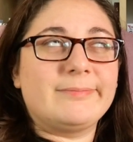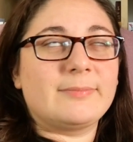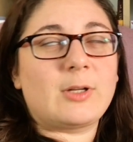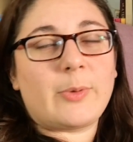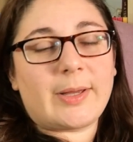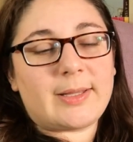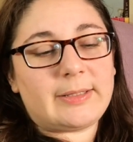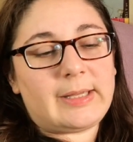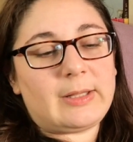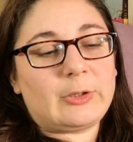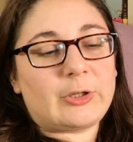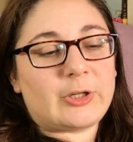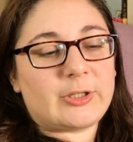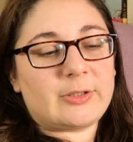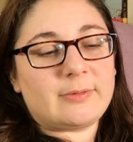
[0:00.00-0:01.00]
quickly
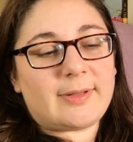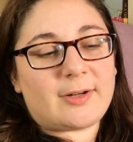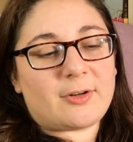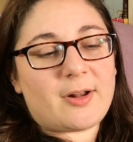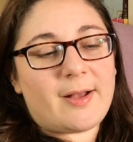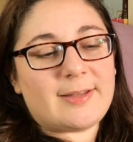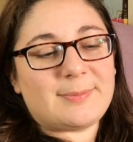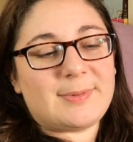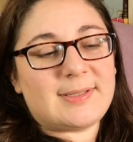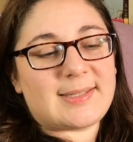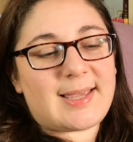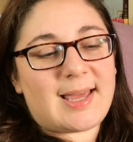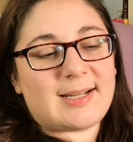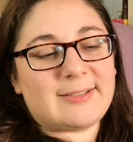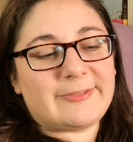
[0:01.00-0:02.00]
learned that her husband's
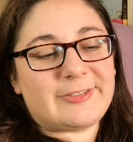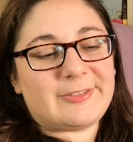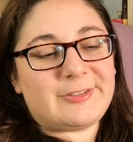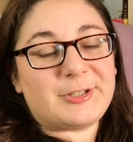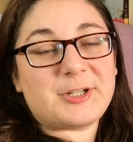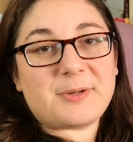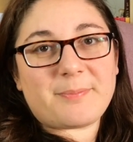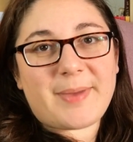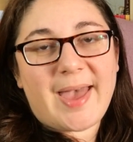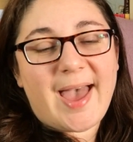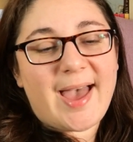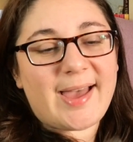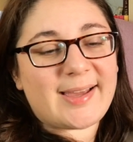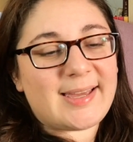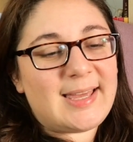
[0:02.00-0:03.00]
kind of a dirt
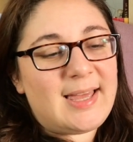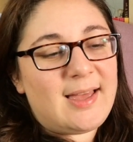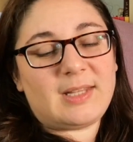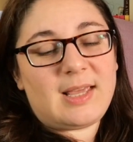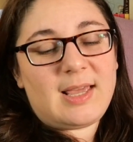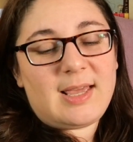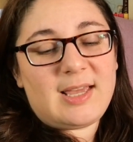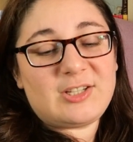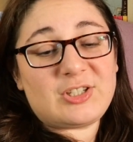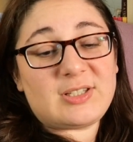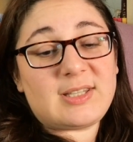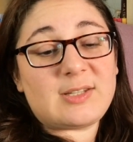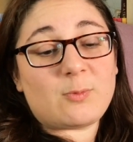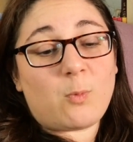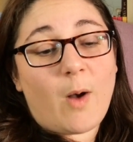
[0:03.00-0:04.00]
bag. It's just
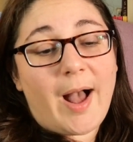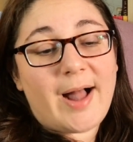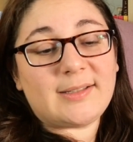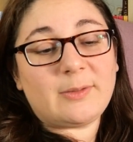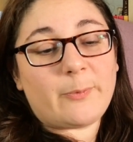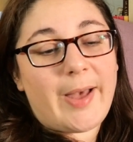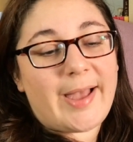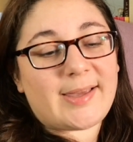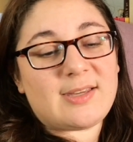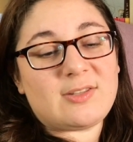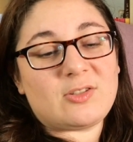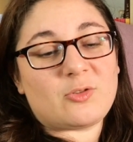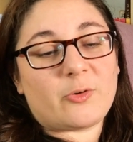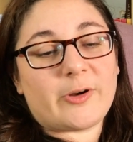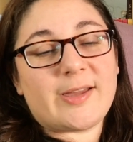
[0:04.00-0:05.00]
this wild and wacky
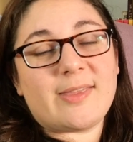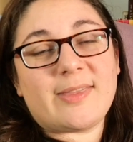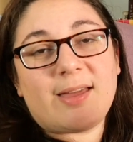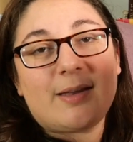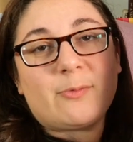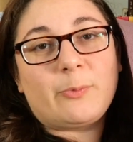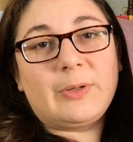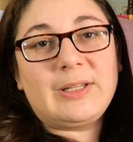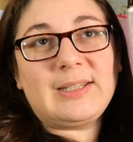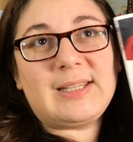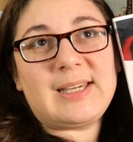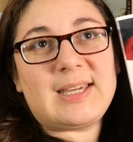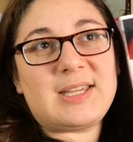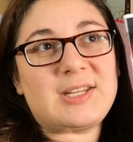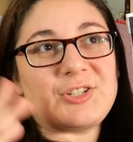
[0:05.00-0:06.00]
story that
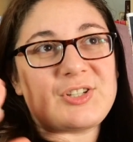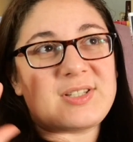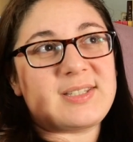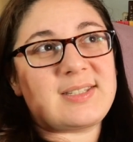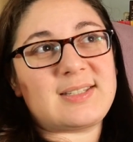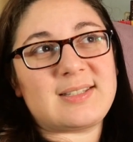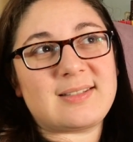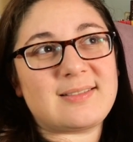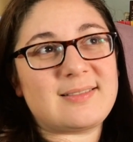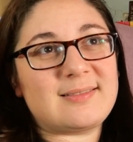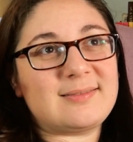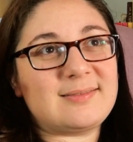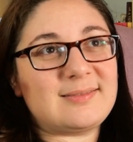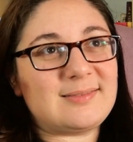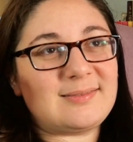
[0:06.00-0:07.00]
really just,
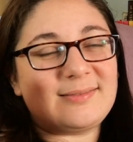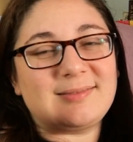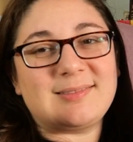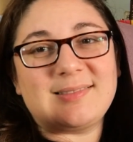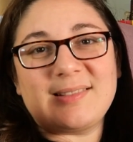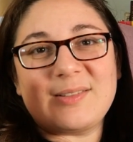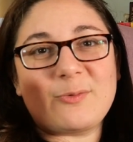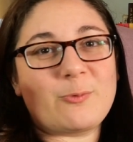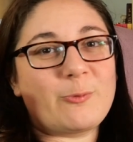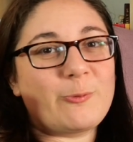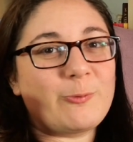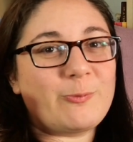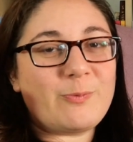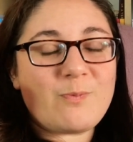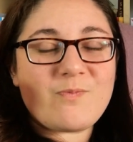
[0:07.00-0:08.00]

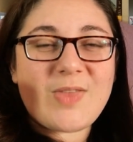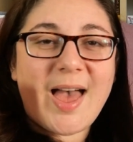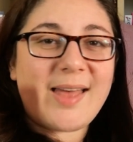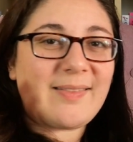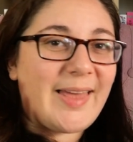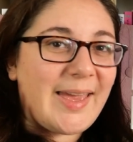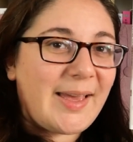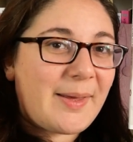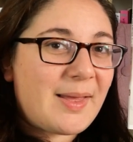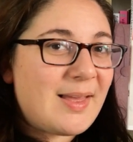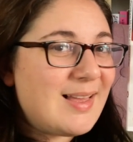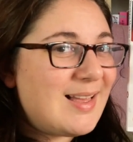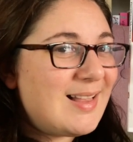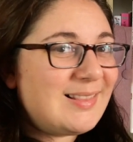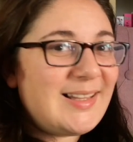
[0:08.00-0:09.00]
that like,
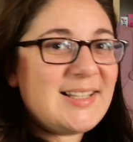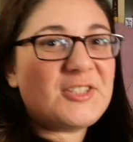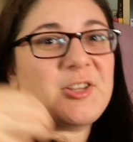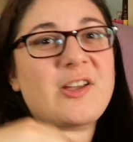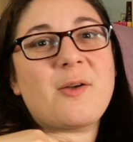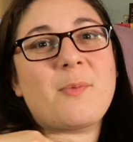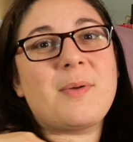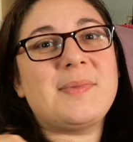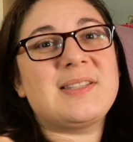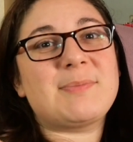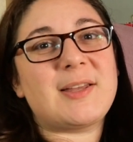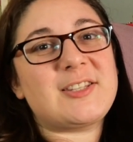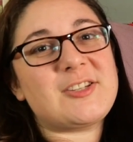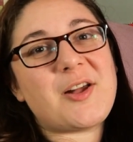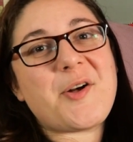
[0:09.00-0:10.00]
let's look at women's
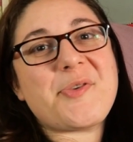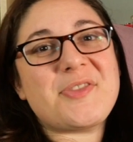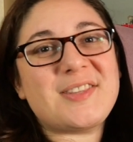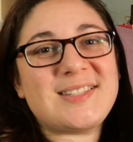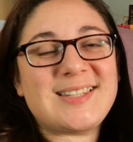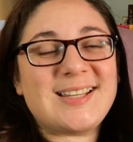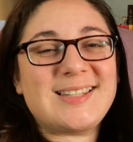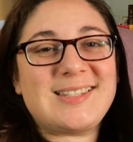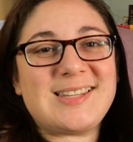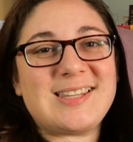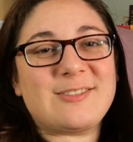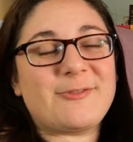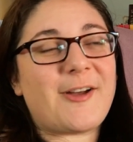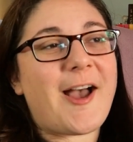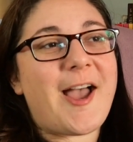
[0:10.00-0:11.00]
mental health in the
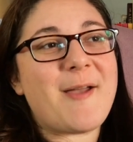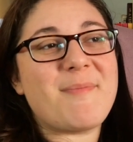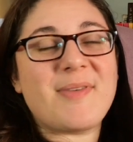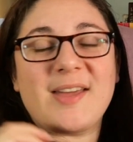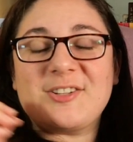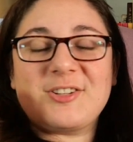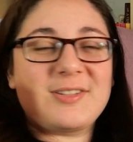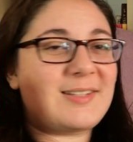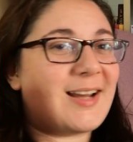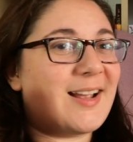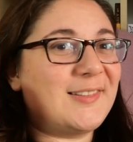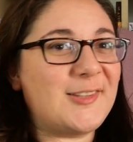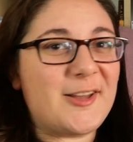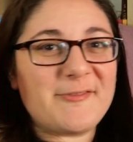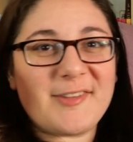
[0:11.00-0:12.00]
60s vibe that just, I
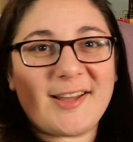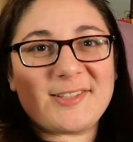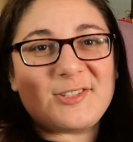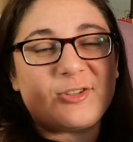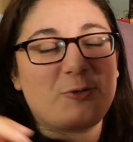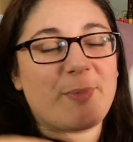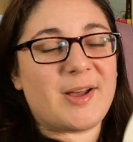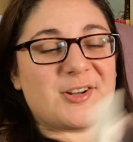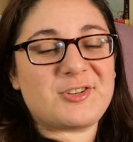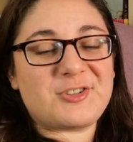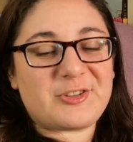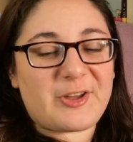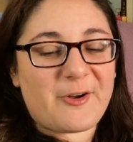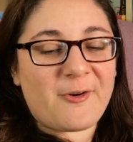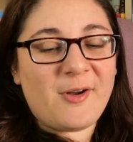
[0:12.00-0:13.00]
love that so much.
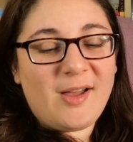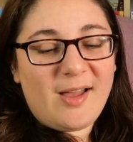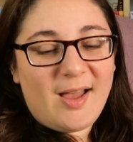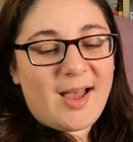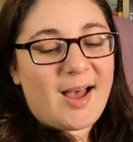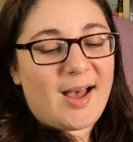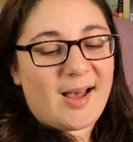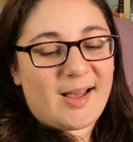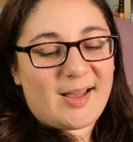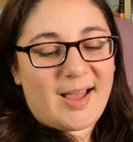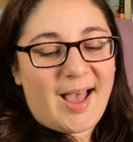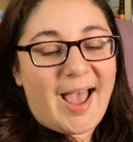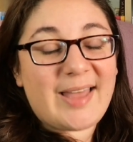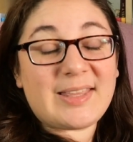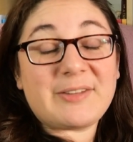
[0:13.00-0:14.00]
So
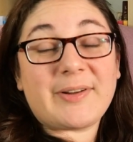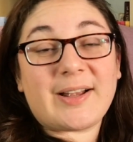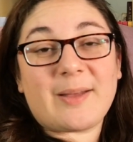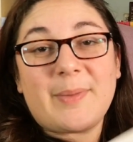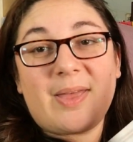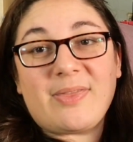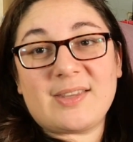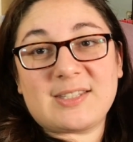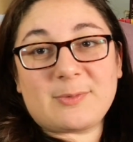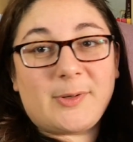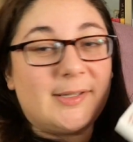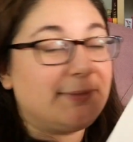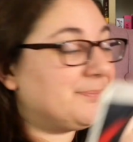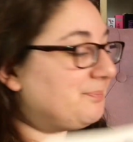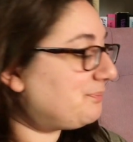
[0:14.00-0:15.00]
highly recommend this
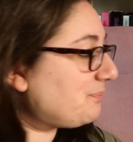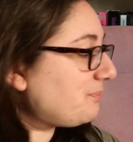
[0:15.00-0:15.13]
one.